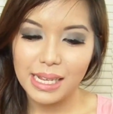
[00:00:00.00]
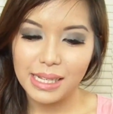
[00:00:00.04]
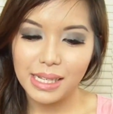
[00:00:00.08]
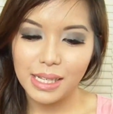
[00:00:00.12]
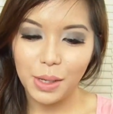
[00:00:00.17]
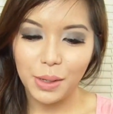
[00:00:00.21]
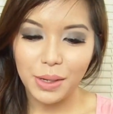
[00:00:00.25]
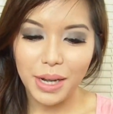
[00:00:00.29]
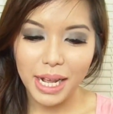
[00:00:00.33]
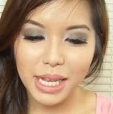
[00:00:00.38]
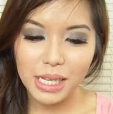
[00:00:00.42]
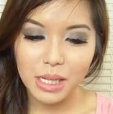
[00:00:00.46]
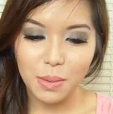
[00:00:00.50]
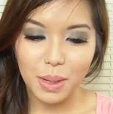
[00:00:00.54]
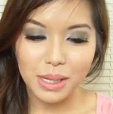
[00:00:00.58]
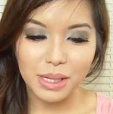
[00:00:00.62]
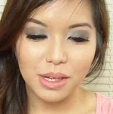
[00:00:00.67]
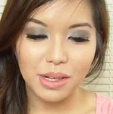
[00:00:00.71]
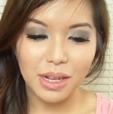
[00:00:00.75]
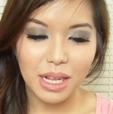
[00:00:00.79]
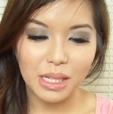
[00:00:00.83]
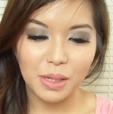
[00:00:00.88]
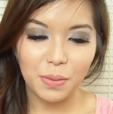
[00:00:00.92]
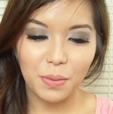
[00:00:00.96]
So next
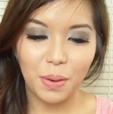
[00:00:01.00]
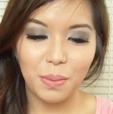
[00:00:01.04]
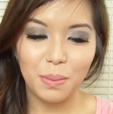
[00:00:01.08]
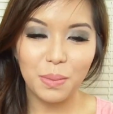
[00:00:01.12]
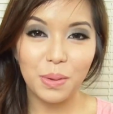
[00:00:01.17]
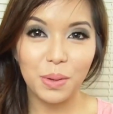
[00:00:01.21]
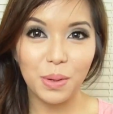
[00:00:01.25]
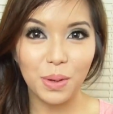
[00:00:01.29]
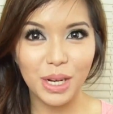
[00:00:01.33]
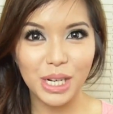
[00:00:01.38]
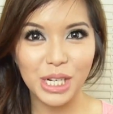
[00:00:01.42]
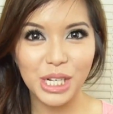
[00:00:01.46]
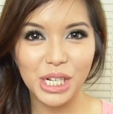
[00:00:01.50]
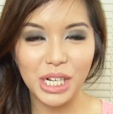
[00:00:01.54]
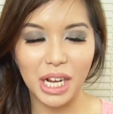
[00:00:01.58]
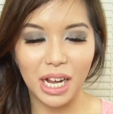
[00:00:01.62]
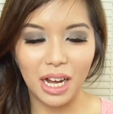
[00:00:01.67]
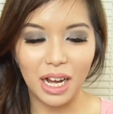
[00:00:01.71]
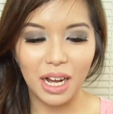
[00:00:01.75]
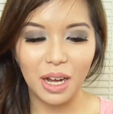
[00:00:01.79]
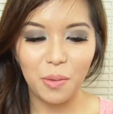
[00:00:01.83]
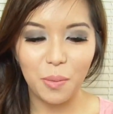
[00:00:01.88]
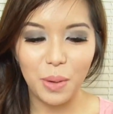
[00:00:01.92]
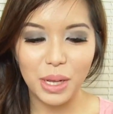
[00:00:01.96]
question is from
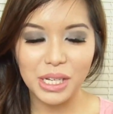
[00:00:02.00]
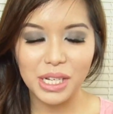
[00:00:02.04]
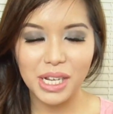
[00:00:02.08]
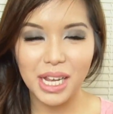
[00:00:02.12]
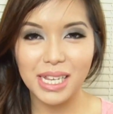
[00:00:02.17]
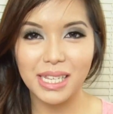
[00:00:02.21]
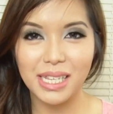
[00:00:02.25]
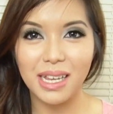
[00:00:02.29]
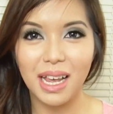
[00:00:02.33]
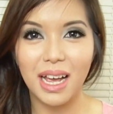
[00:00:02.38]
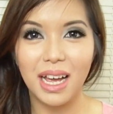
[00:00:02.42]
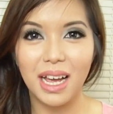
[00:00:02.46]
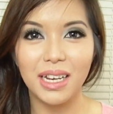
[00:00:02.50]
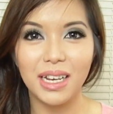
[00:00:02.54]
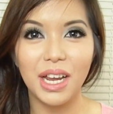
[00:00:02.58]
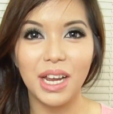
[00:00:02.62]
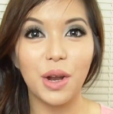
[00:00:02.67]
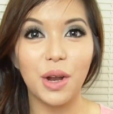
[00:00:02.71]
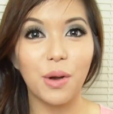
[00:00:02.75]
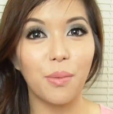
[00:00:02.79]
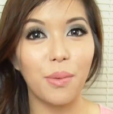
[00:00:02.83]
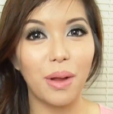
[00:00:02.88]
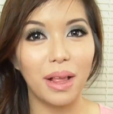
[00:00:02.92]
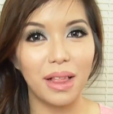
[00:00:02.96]
Krisha, which is an
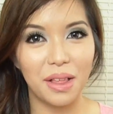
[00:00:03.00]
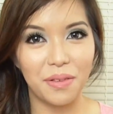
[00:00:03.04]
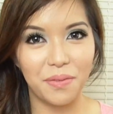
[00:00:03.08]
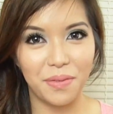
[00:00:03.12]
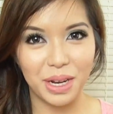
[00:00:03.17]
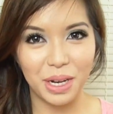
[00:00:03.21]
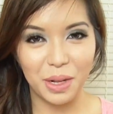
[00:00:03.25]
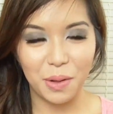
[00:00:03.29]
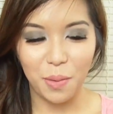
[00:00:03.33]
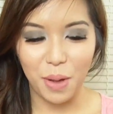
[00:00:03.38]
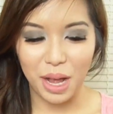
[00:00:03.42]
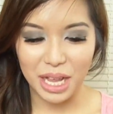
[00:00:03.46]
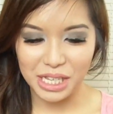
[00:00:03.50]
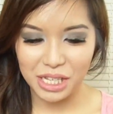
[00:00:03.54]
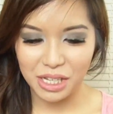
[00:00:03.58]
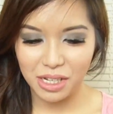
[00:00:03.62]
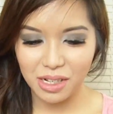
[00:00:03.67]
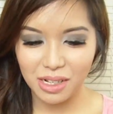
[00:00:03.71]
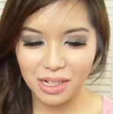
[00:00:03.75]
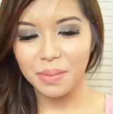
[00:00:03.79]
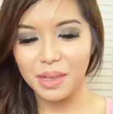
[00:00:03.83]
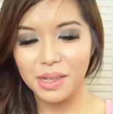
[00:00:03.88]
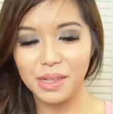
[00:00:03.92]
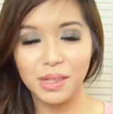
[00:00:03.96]
irrelevant
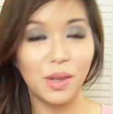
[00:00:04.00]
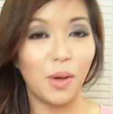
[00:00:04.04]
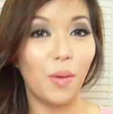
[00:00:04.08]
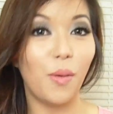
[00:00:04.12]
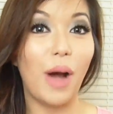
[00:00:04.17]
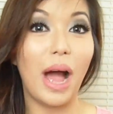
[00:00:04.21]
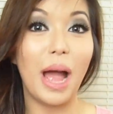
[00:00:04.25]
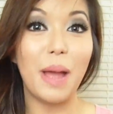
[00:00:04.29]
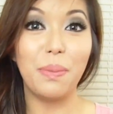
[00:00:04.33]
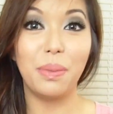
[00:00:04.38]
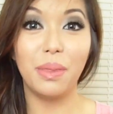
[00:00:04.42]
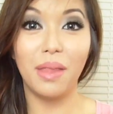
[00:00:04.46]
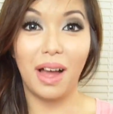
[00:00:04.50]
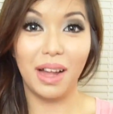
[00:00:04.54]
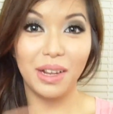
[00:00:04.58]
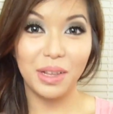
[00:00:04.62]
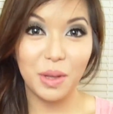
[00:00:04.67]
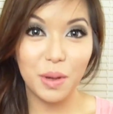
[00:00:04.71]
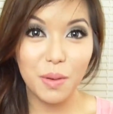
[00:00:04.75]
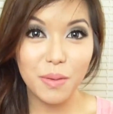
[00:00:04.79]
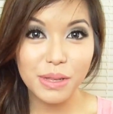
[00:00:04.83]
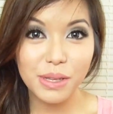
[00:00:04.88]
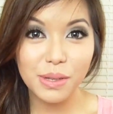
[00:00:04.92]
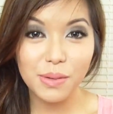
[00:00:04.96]
question, so I'm not
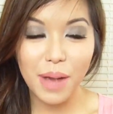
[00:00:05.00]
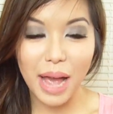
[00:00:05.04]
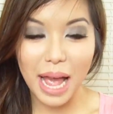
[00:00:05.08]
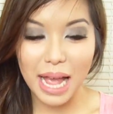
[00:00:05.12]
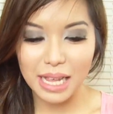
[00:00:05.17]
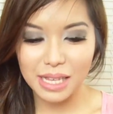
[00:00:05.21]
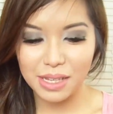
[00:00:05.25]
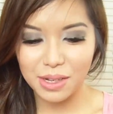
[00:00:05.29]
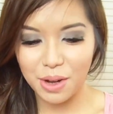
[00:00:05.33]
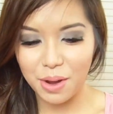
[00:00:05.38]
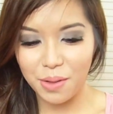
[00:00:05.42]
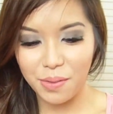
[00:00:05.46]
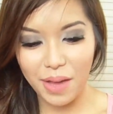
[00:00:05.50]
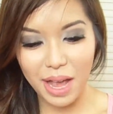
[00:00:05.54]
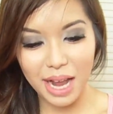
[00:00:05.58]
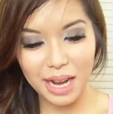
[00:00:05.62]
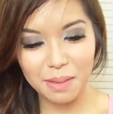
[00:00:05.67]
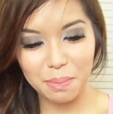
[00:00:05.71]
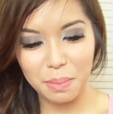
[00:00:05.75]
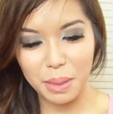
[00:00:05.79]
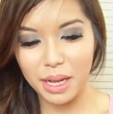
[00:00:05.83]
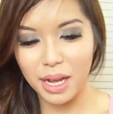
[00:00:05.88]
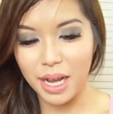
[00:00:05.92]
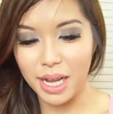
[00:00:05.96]
going to answer
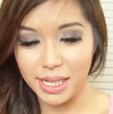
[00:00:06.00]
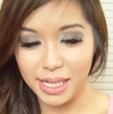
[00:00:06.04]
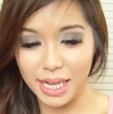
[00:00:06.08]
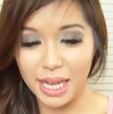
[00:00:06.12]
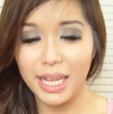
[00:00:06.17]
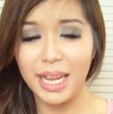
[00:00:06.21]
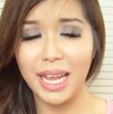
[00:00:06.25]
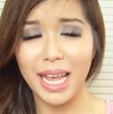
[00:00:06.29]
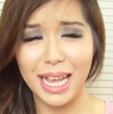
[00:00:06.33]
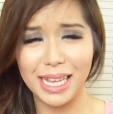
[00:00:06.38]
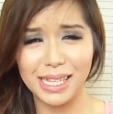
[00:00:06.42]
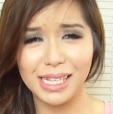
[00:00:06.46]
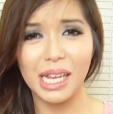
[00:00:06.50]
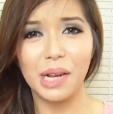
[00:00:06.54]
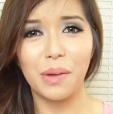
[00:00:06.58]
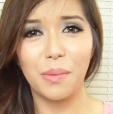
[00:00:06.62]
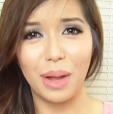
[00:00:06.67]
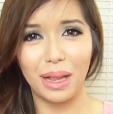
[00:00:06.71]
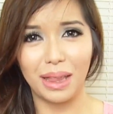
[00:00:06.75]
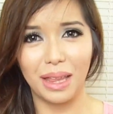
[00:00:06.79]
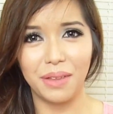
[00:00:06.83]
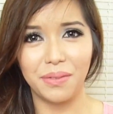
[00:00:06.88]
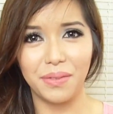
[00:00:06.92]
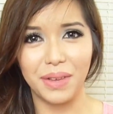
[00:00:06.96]
that because it is
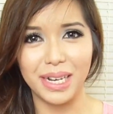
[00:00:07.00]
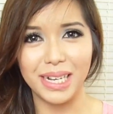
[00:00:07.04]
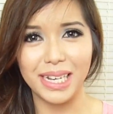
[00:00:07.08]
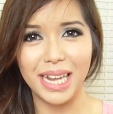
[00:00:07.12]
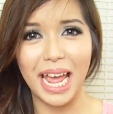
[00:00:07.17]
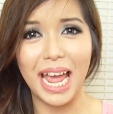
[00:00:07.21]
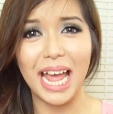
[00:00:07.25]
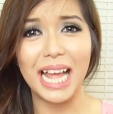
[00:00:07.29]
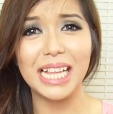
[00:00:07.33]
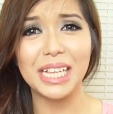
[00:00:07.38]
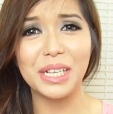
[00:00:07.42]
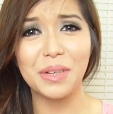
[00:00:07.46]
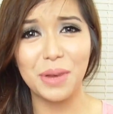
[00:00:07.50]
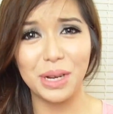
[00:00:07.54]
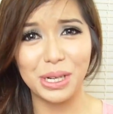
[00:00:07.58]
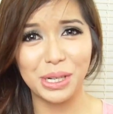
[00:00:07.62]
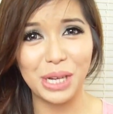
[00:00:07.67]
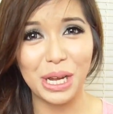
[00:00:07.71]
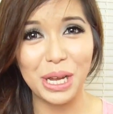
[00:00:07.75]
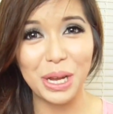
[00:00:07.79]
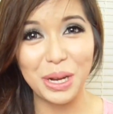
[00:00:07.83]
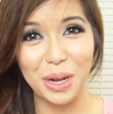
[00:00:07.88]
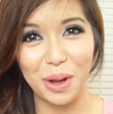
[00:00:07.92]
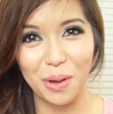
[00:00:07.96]
irrelevant, and
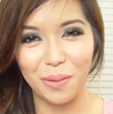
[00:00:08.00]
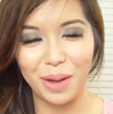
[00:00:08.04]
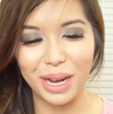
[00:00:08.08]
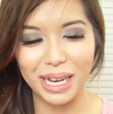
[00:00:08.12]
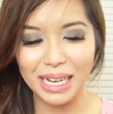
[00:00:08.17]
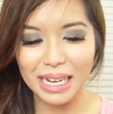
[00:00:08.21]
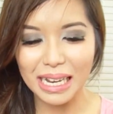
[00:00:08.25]
Krisha, you know it.